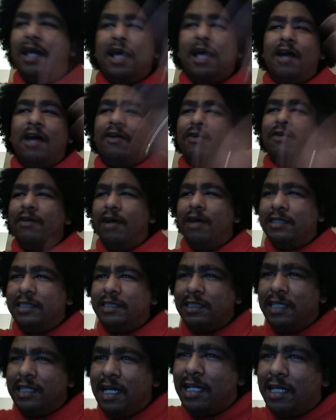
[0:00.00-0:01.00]
I don't know. I
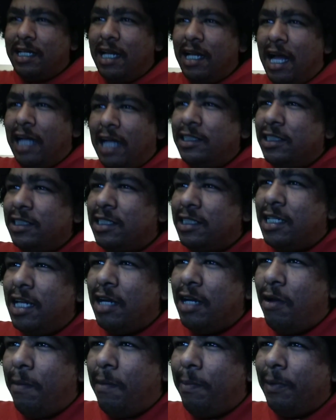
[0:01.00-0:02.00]
just got I just
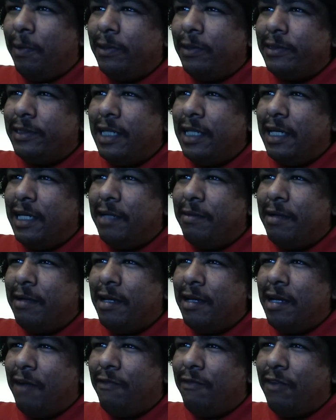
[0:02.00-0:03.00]
click on the person's name
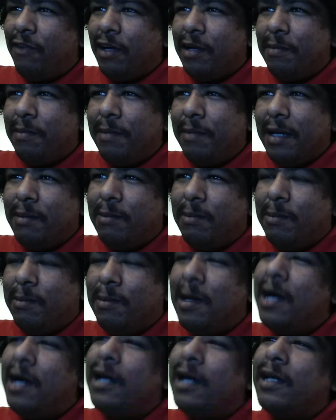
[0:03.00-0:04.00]
and I fucking make him a
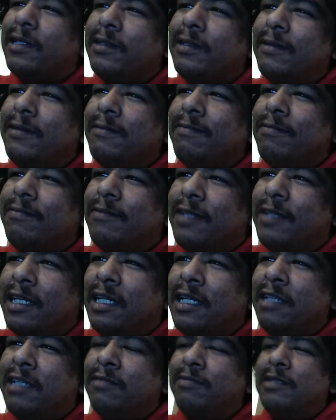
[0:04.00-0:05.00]
mod.
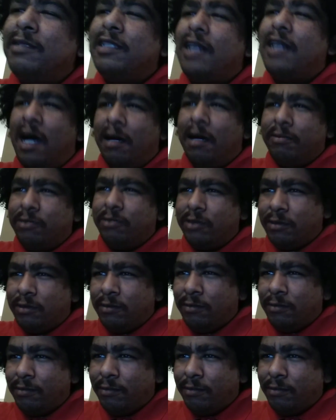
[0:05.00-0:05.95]
It gives me the option.